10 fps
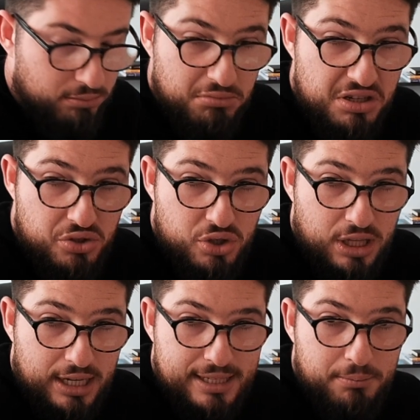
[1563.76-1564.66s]
This is just an
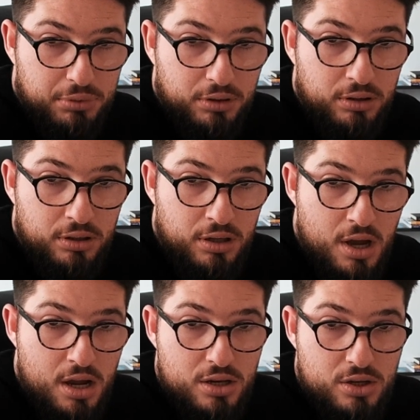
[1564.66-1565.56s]
example.
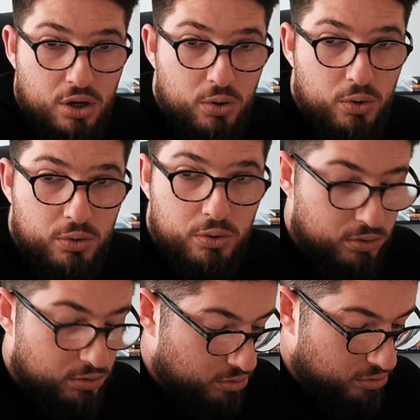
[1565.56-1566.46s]
So
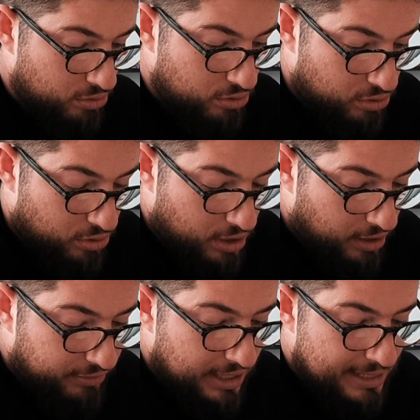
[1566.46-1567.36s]

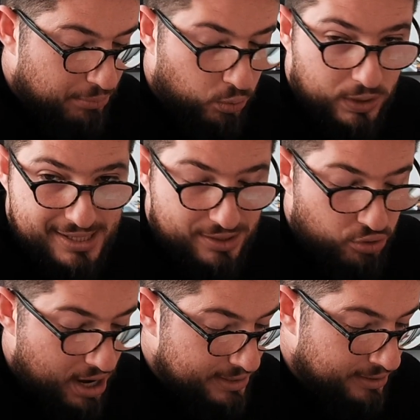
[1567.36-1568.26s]
if the example was
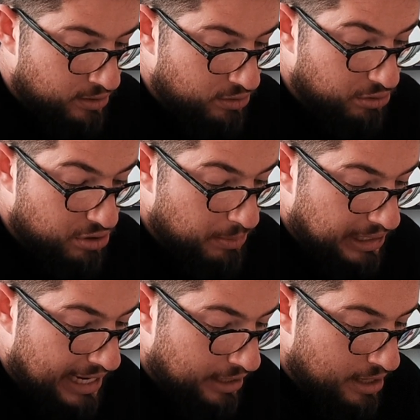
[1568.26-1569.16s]
stress, you do something
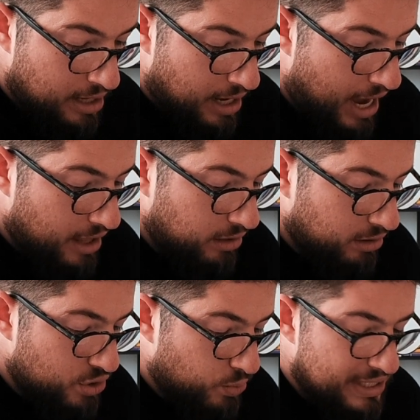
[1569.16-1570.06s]
like, I thought
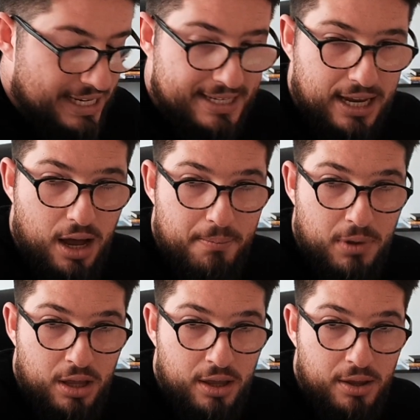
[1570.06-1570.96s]
this was a scam,
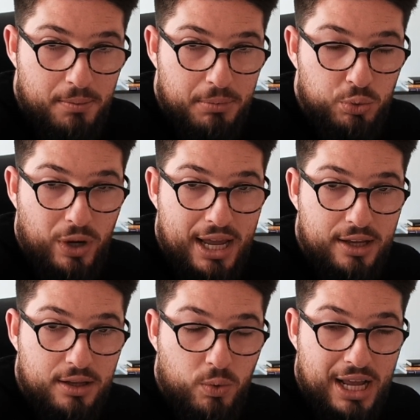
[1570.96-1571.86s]
but when
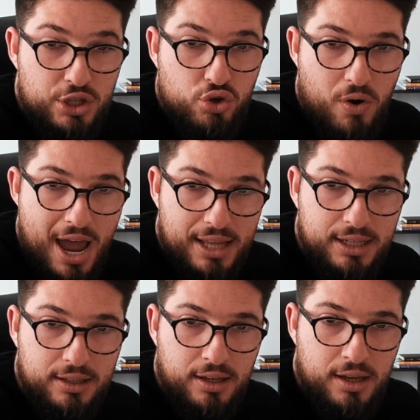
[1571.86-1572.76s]
I tried
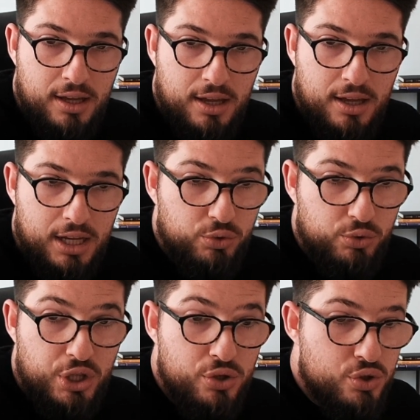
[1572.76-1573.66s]
it, it
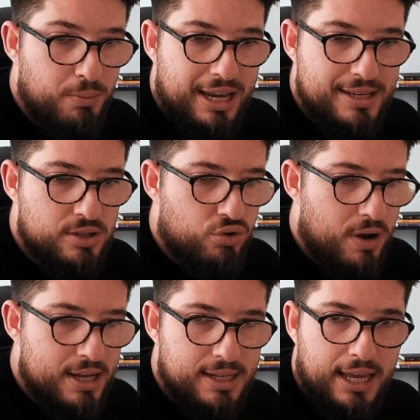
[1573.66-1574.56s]
reduced my
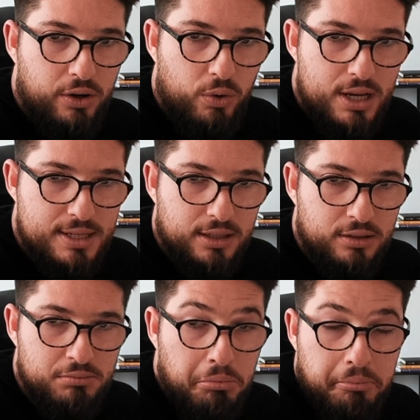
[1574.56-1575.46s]
stress like crazy.
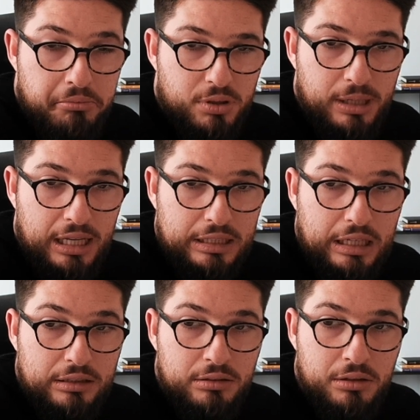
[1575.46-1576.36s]
Something like that.